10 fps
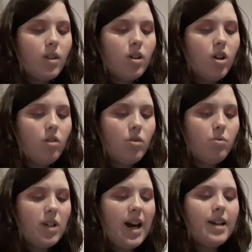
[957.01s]
coral
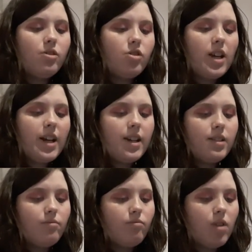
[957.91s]
tan shade
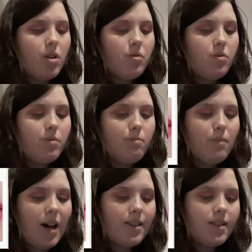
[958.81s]
Rose
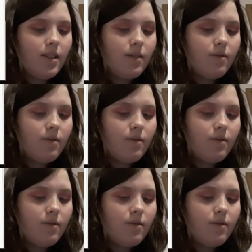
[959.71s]
Matter,